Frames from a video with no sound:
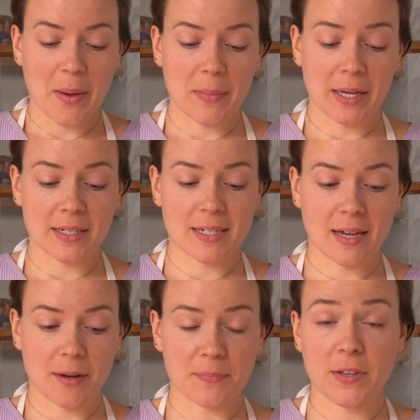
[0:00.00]
But
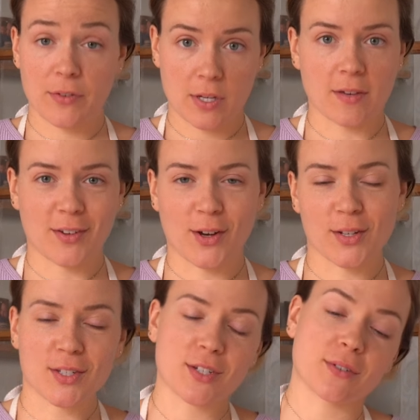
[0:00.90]
um, if it, if it
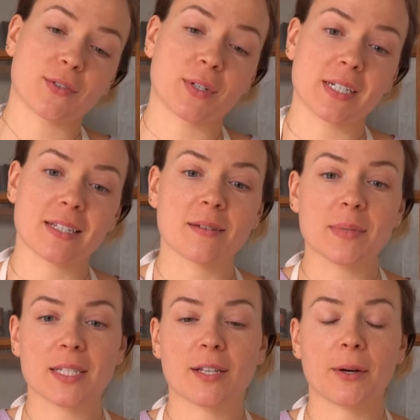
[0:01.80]
calls to you, of course.
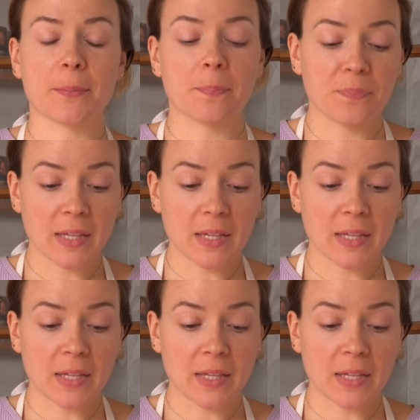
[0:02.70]
But so,